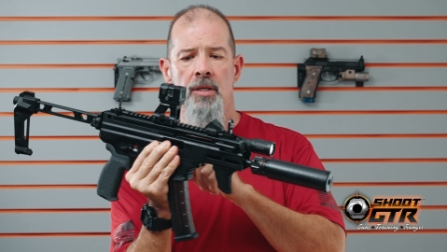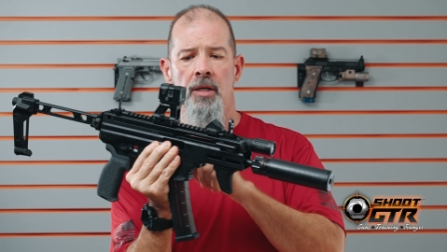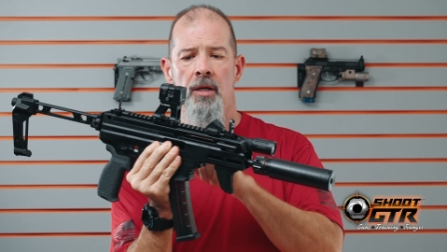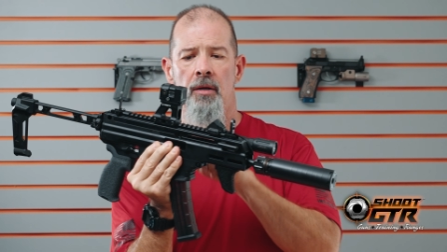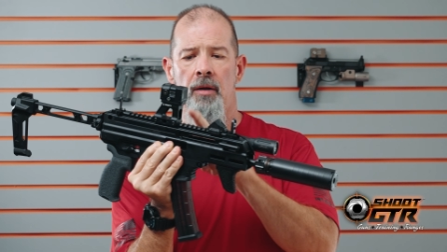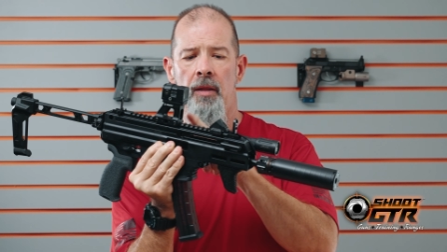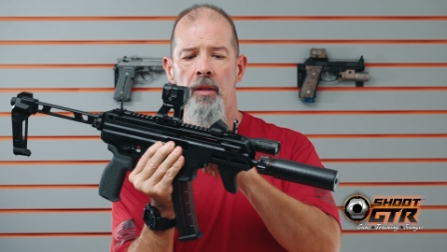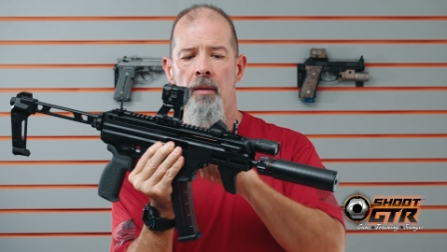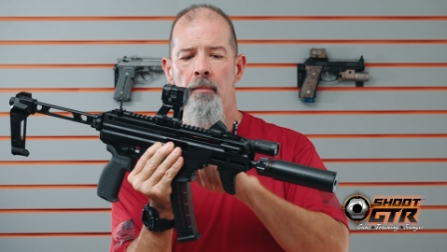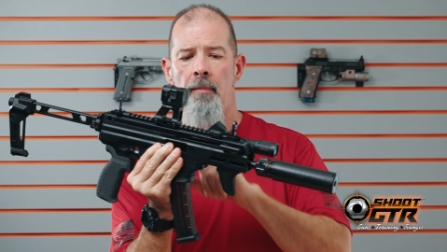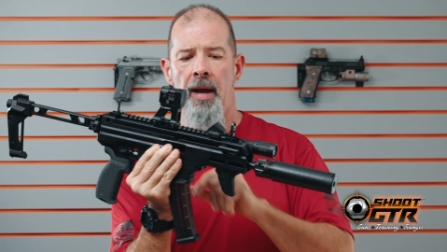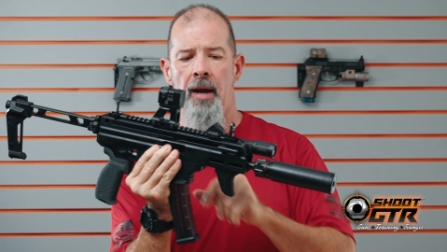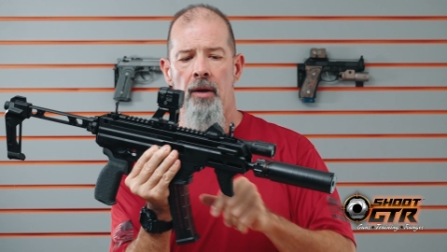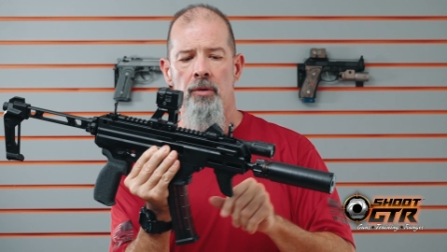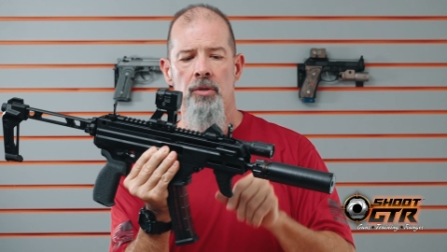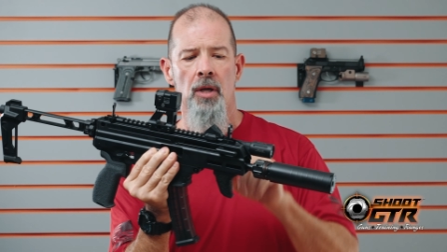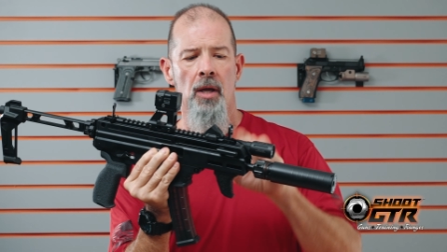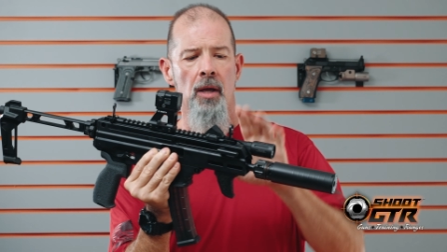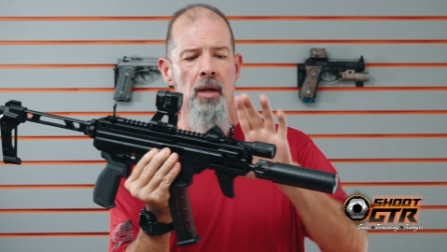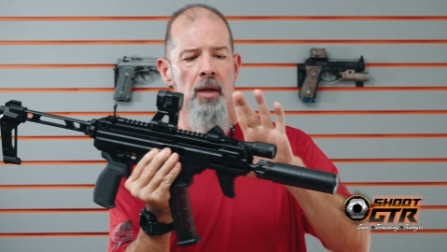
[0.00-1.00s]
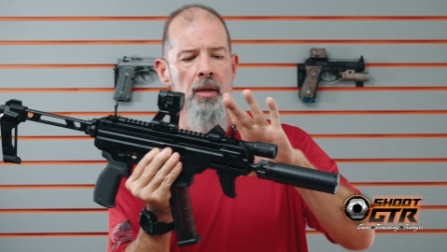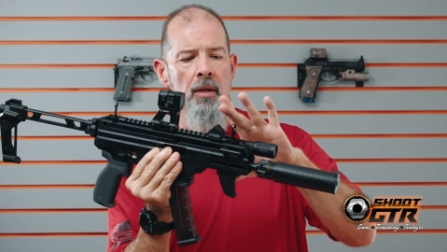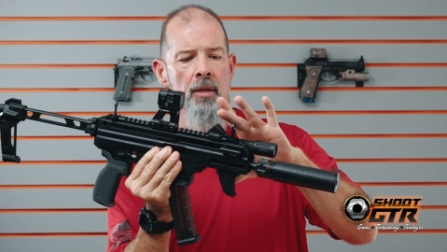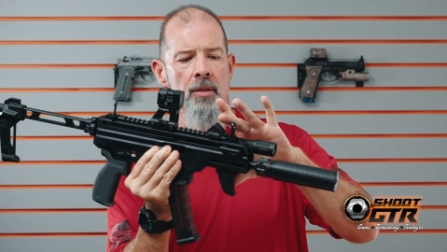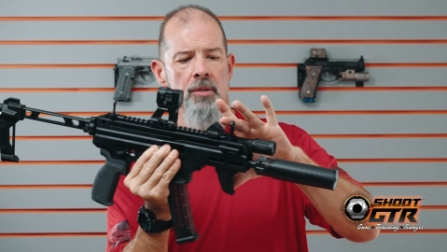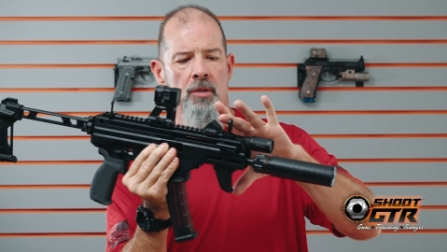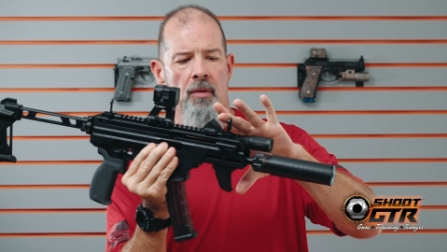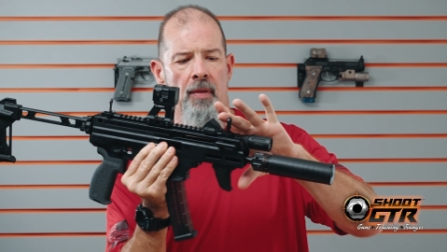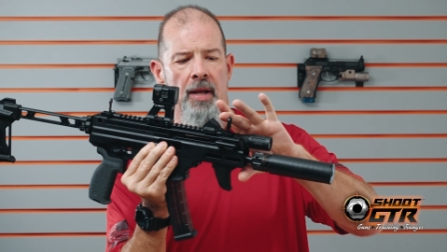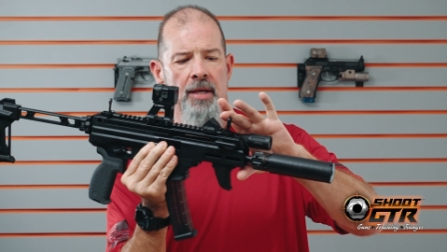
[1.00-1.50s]
here in the mount.
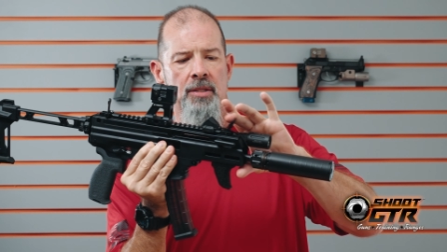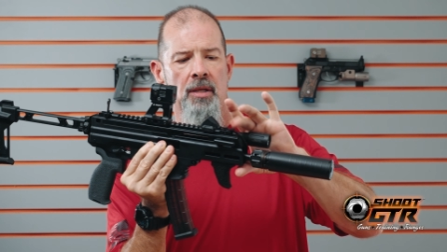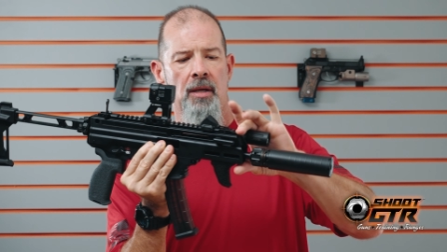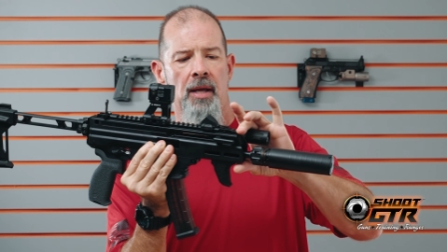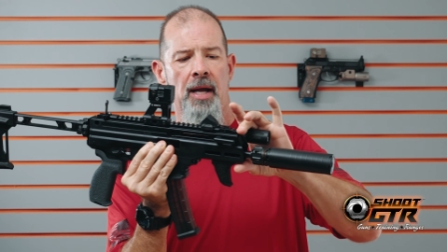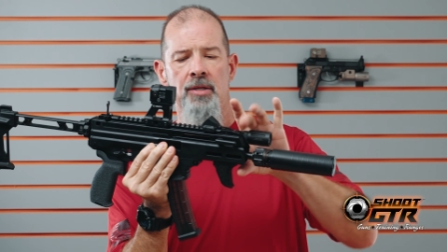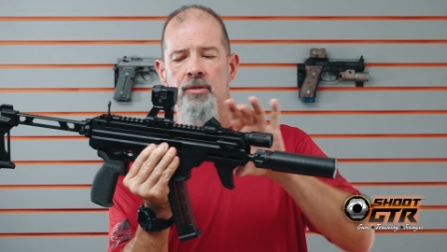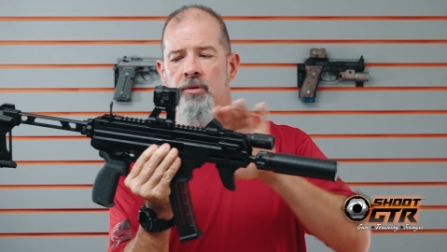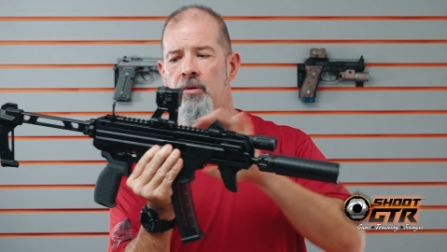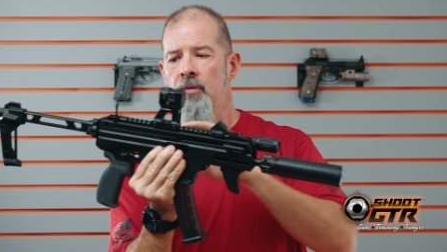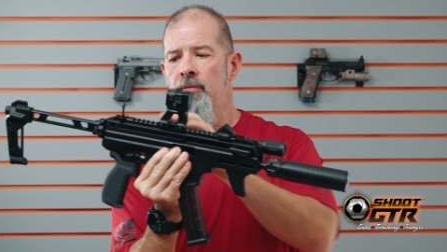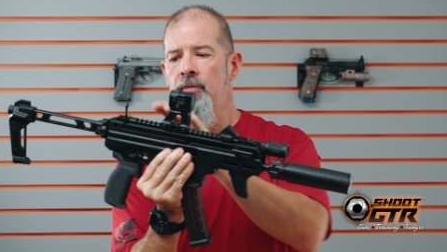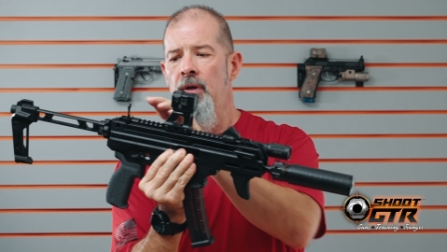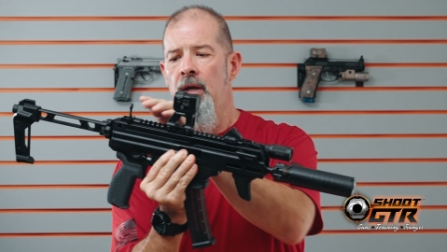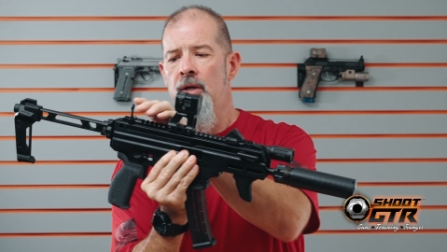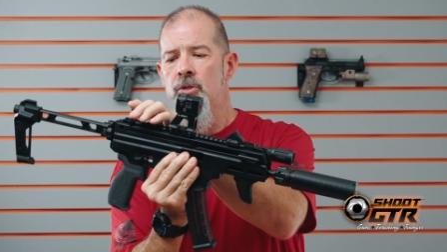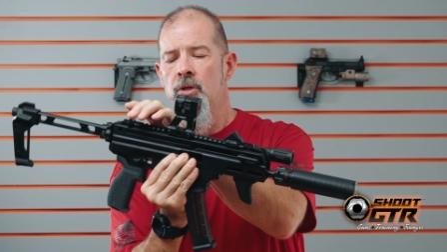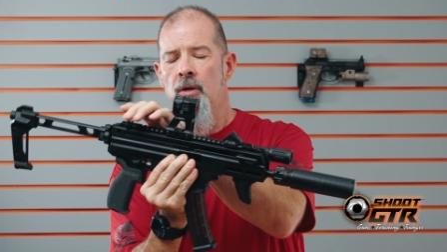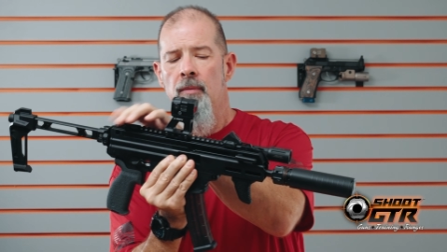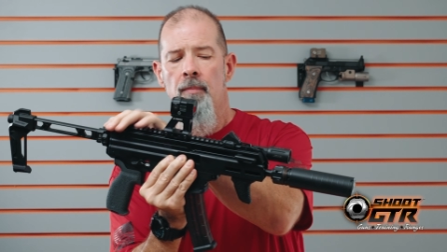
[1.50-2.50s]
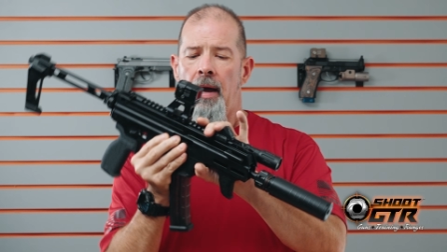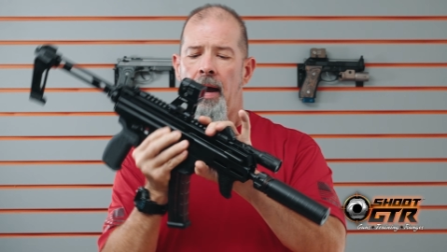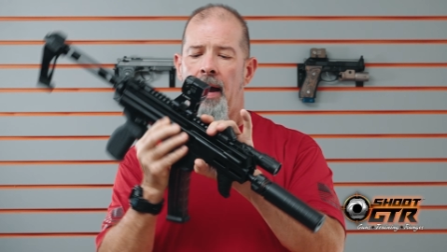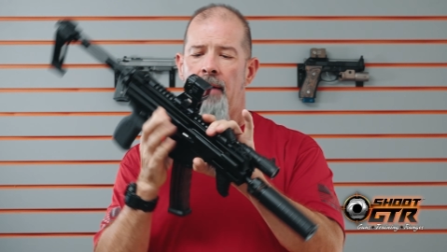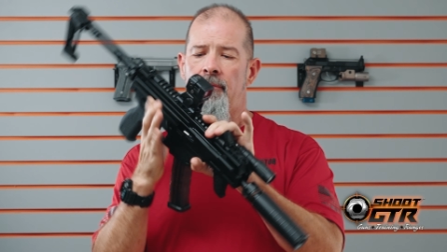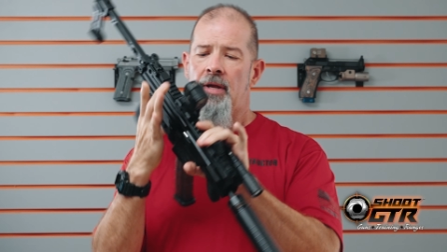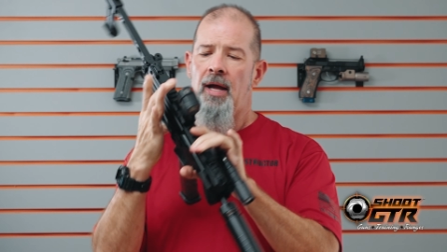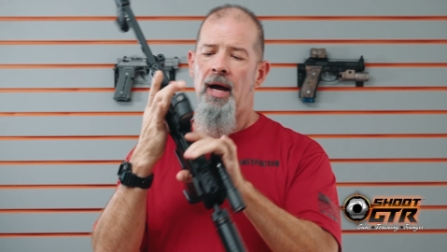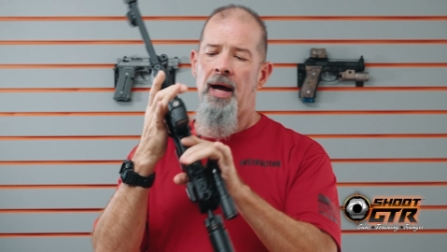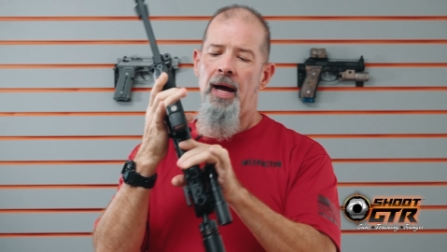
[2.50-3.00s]
So that's a nice little feature.
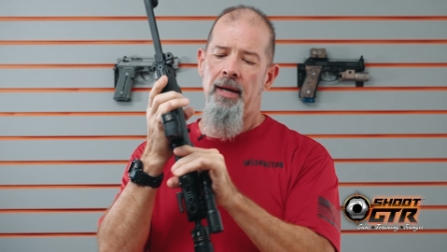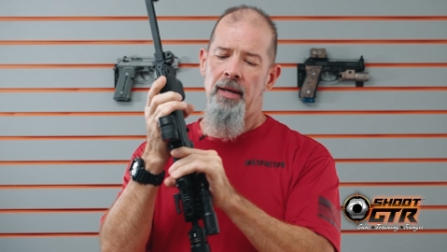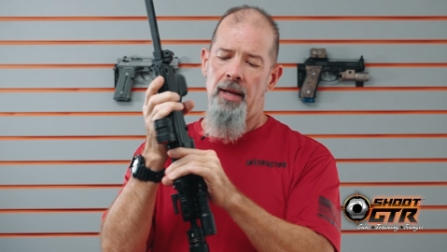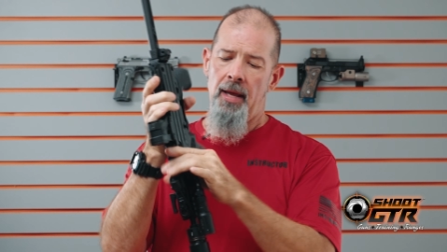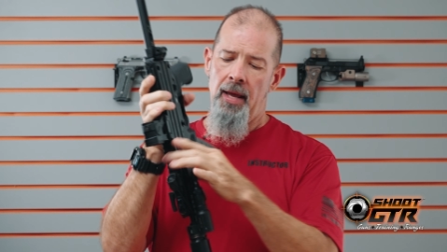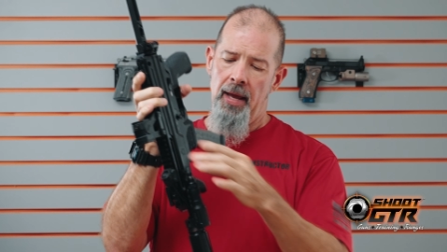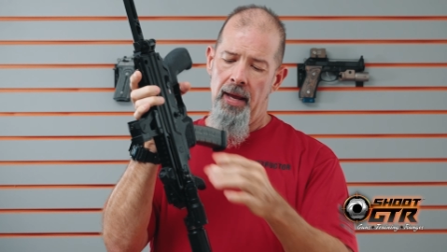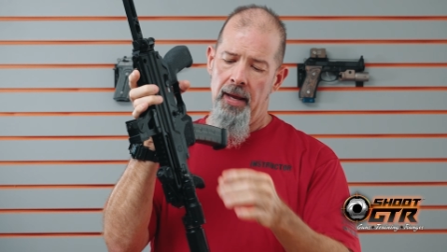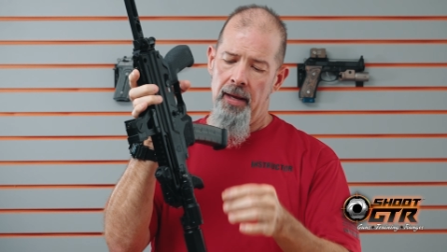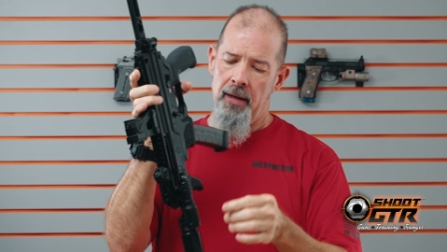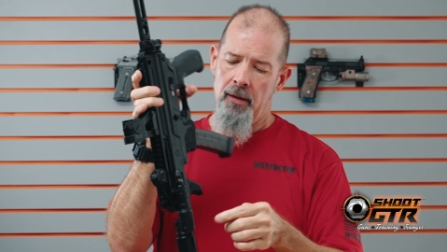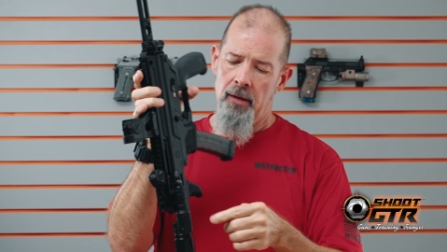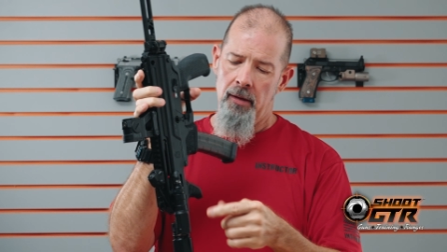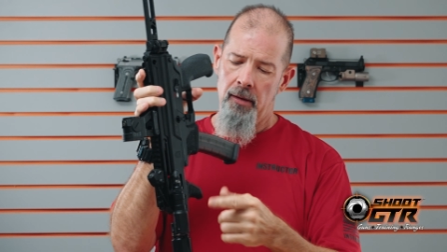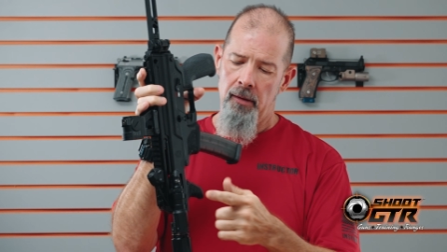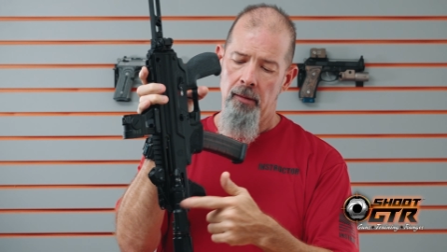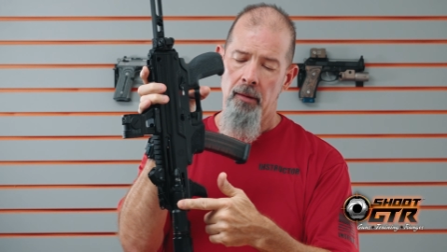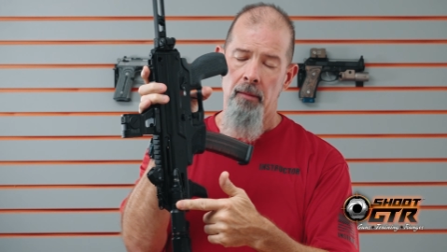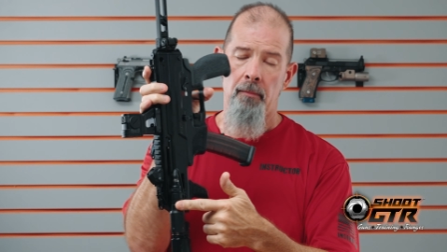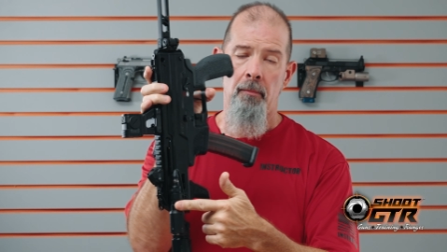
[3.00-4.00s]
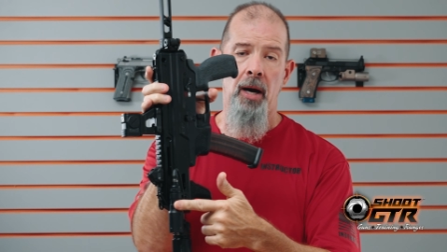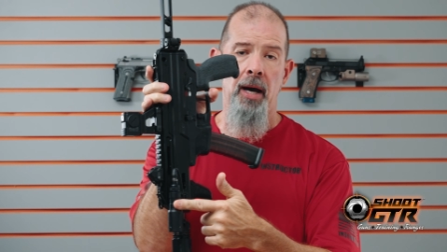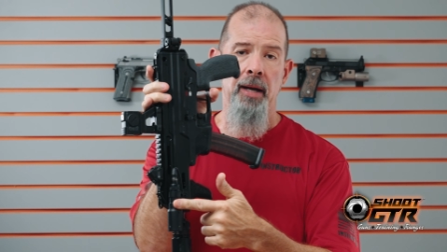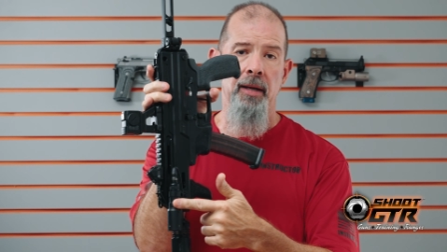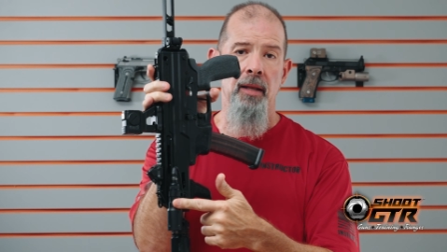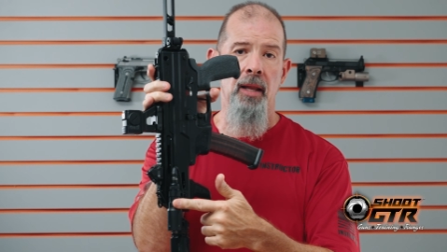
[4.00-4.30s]
I've got a mod